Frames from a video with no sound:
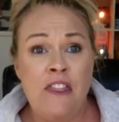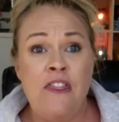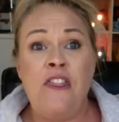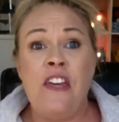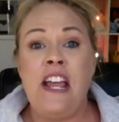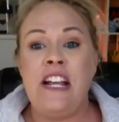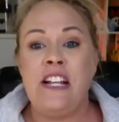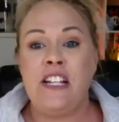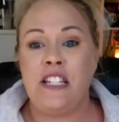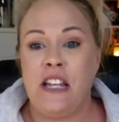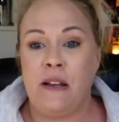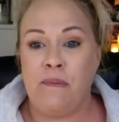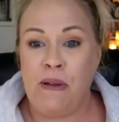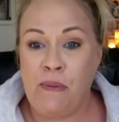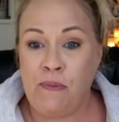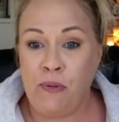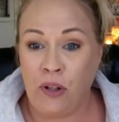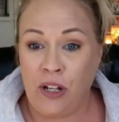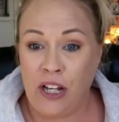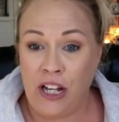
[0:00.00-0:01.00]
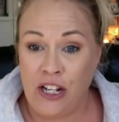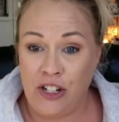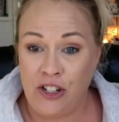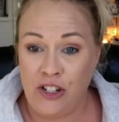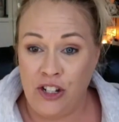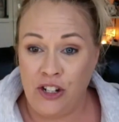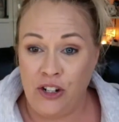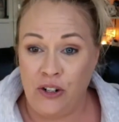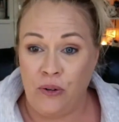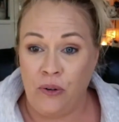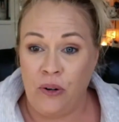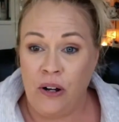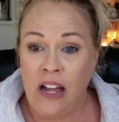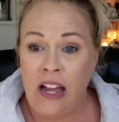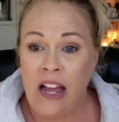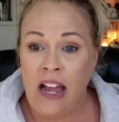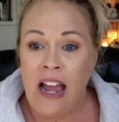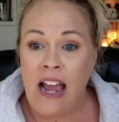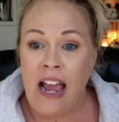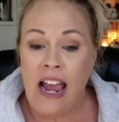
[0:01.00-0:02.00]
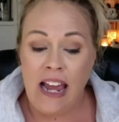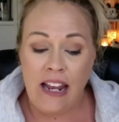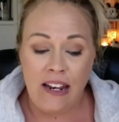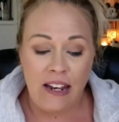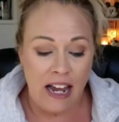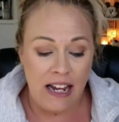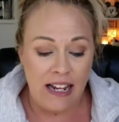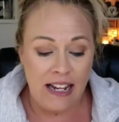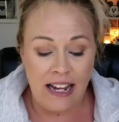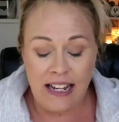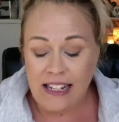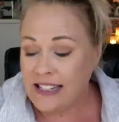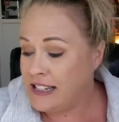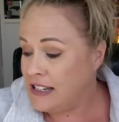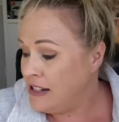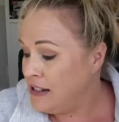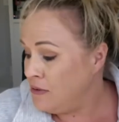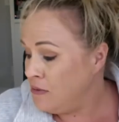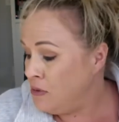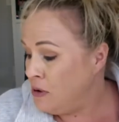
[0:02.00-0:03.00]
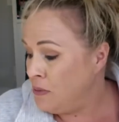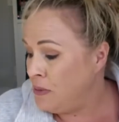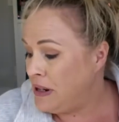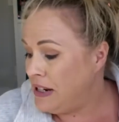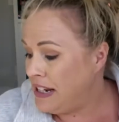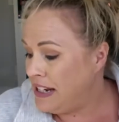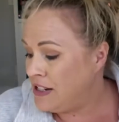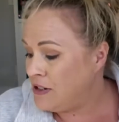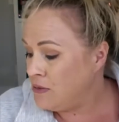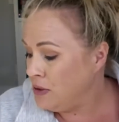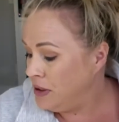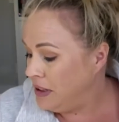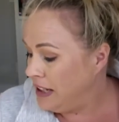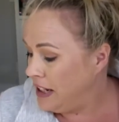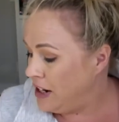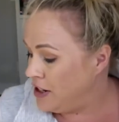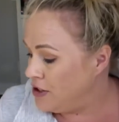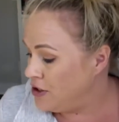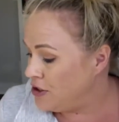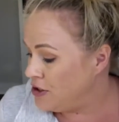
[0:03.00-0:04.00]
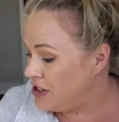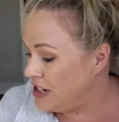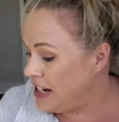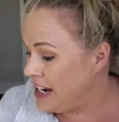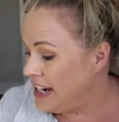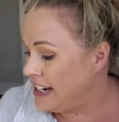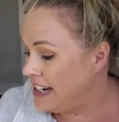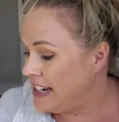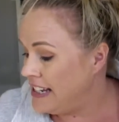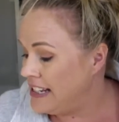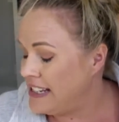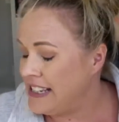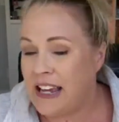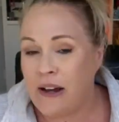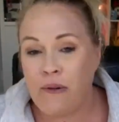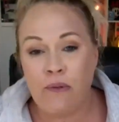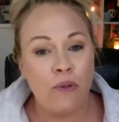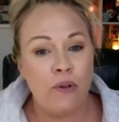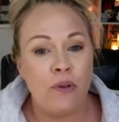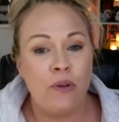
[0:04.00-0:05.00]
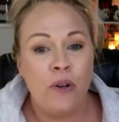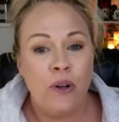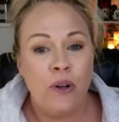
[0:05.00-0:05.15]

things that people can do and I guess what we need to really understand is that